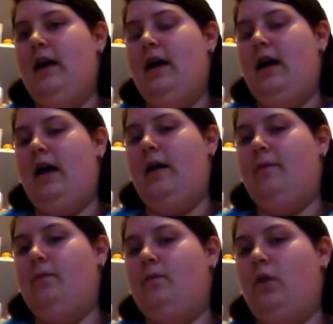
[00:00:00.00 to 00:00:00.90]

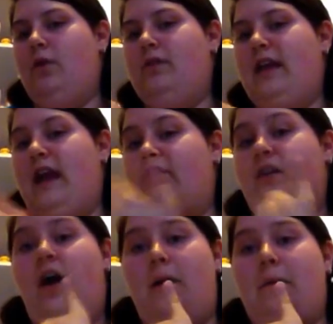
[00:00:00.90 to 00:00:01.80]
who is the
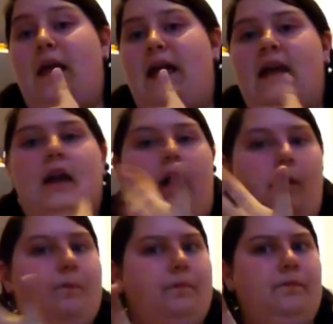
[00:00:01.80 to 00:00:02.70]
character I'm playing in
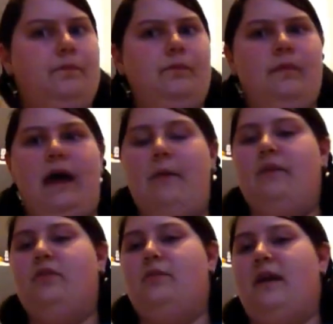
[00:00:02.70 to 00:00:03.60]
our
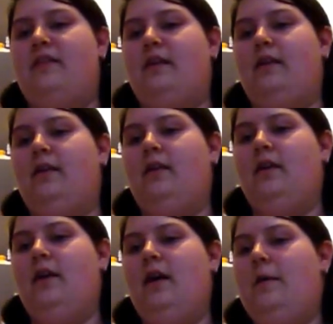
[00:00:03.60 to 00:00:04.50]
amateur dramatic
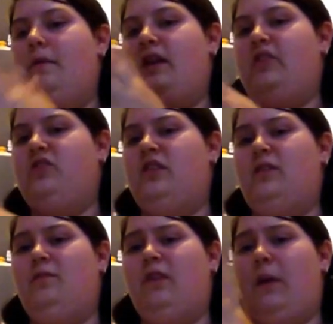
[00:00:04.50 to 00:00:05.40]

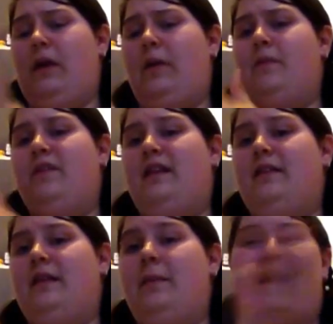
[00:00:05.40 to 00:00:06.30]
production coming up in
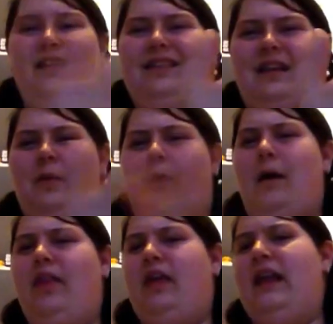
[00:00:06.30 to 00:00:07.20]
September, I'll tell you more
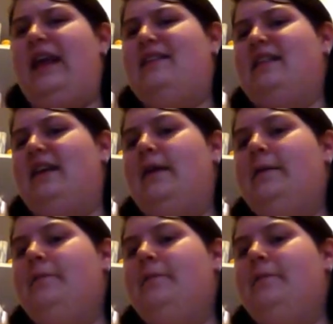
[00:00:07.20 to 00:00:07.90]
about that later.